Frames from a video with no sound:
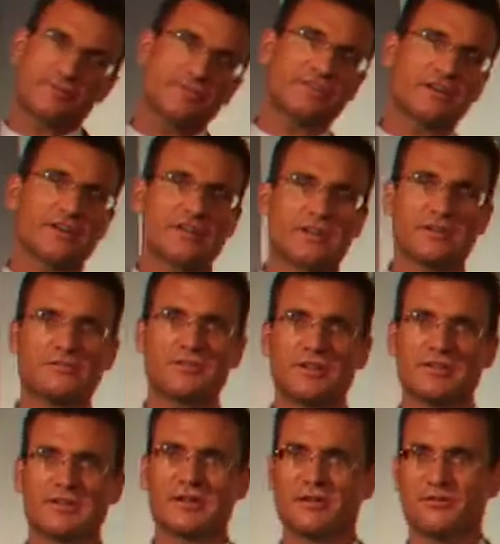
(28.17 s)
You saw that a
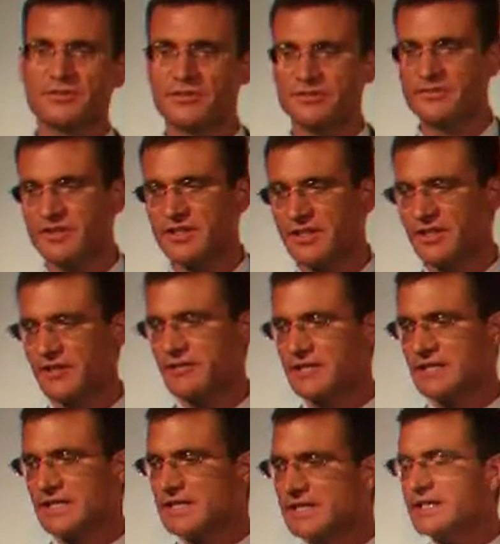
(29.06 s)
minute ago in the video.
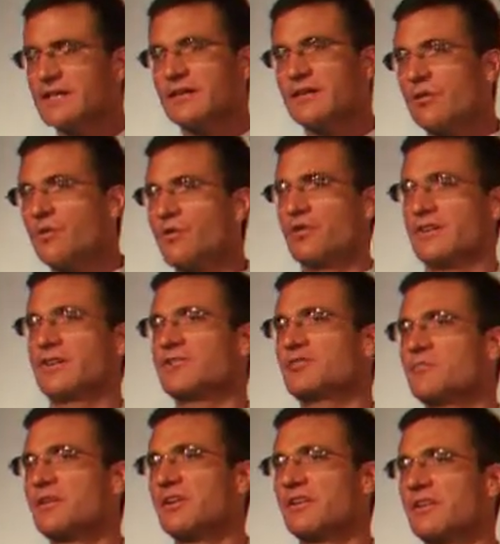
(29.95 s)
Or
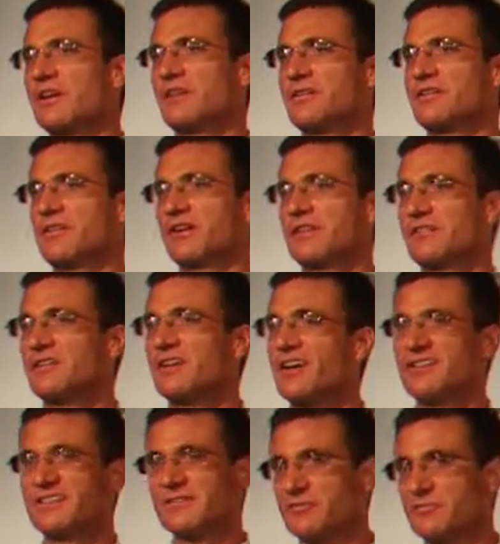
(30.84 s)
incremental health care
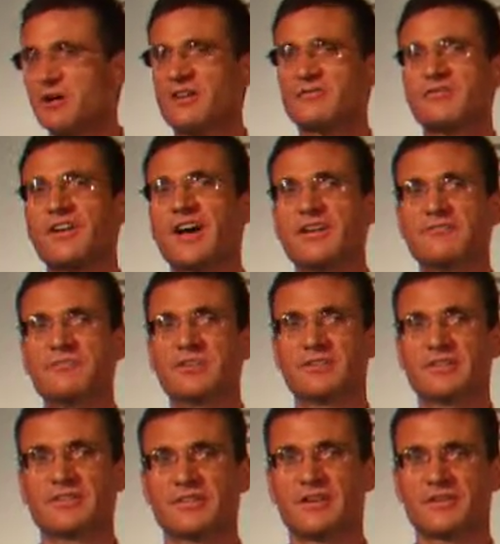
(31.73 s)
costs of about $5
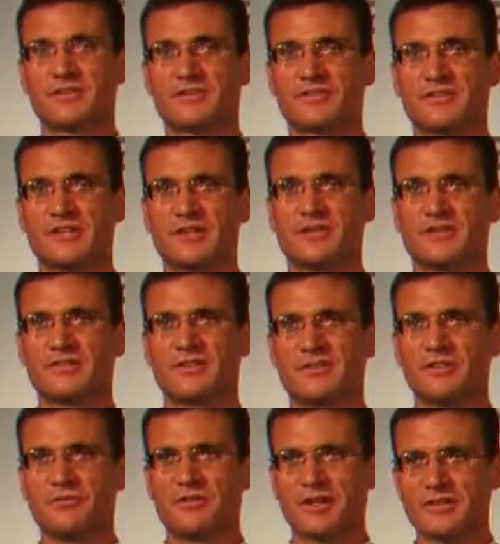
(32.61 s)
billion a year in
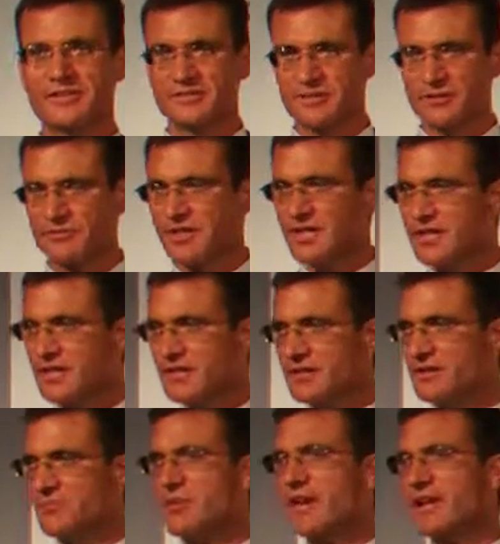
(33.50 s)
the U.S. So
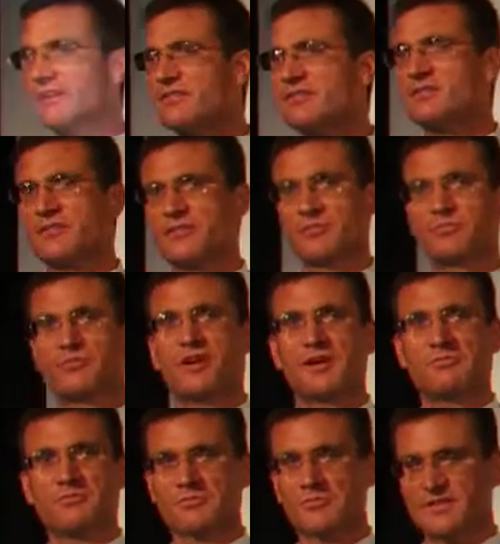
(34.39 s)
the magnitude of the
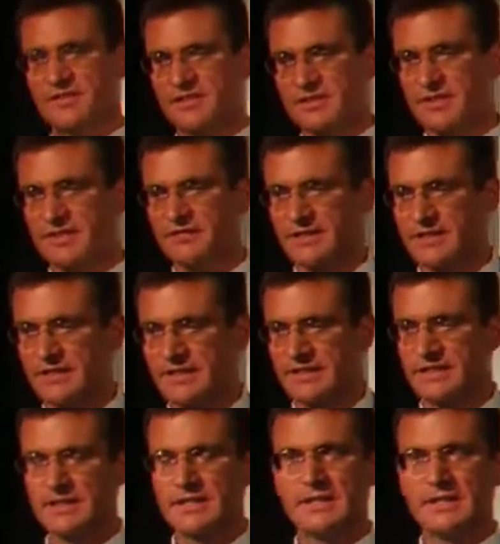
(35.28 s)
problem is significant.